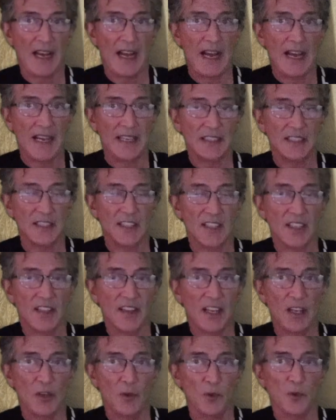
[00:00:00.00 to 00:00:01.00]
and
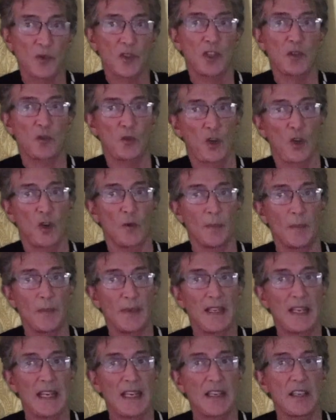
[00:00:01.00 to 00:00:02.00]
they also
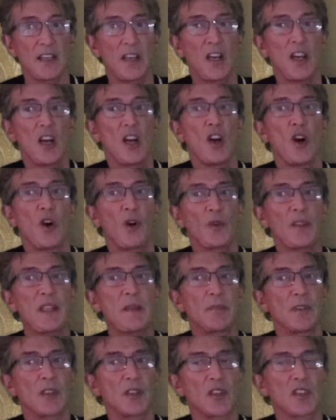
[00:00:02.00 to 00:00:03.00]
come in honey
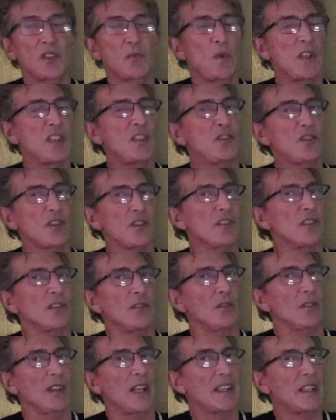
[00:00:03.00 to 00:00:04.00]
burst, which doesn't
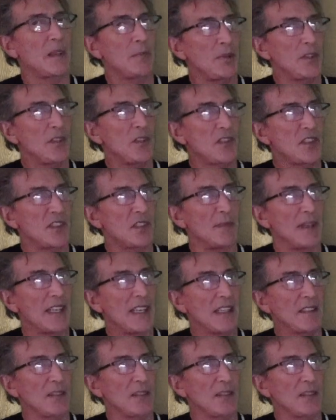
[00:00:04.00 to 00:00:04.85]
look like a burst to me.